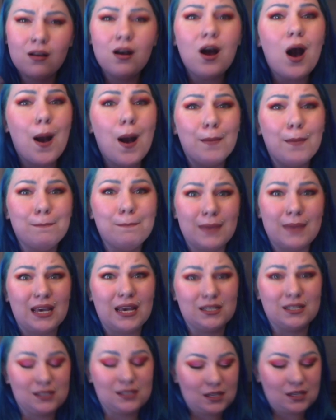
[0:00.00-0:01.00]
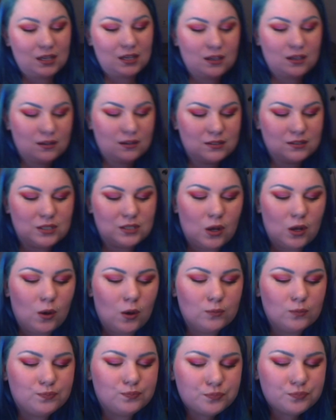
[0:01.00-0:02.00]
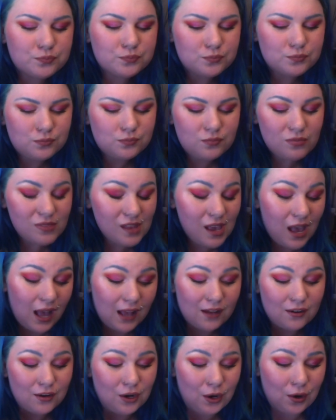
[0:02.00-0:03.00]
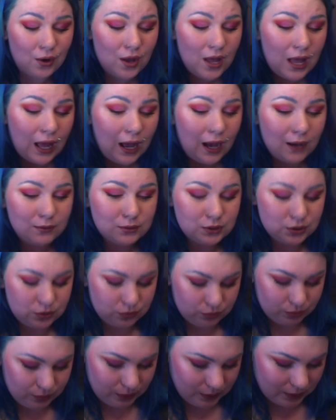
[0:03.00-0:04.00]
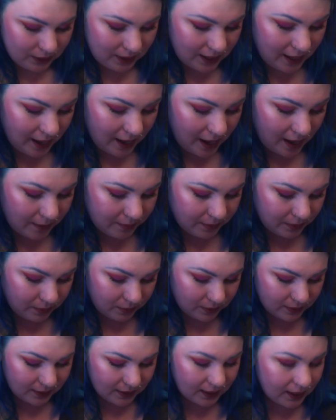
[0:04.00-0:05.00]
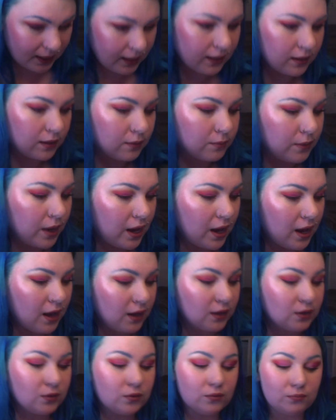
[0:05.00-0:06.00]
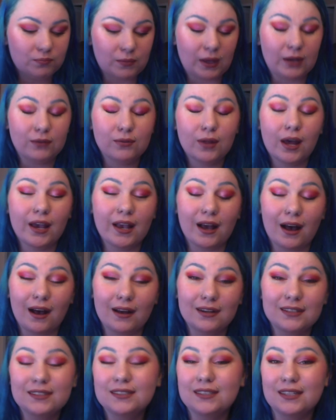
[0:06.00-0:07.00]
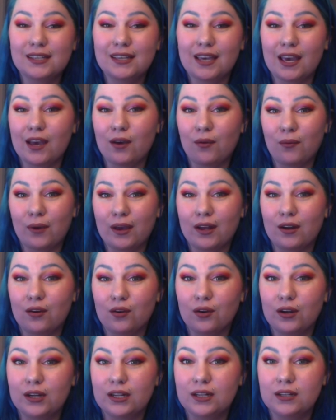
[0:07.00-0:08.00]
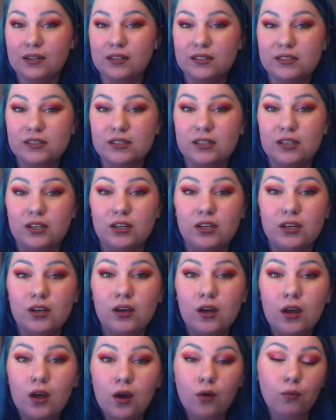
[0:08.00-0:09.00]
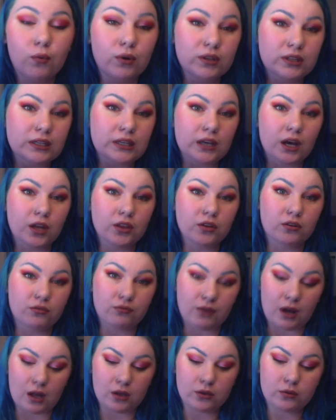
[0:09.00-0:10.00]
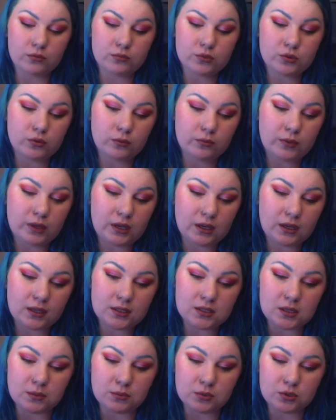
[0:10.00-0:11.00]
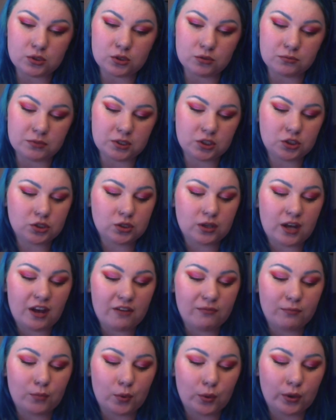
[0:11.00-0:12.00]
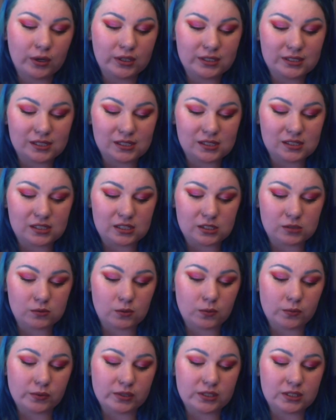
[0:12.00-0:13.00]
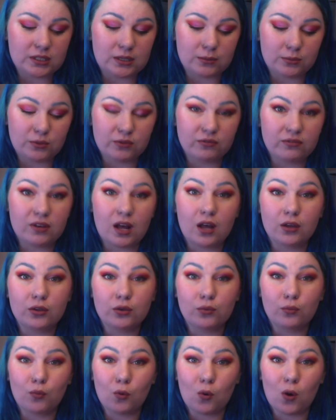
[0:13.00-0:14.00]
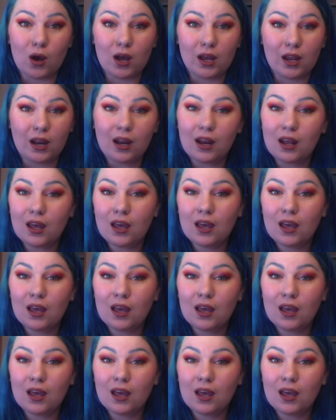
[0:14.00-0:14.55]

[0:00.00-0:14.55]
Amazing. So I don't know, I'm just really happy with it, and I like honestly can't wait already to see what the other volumes will be, because I'm assuming she'll have more since this one was named Volume 1.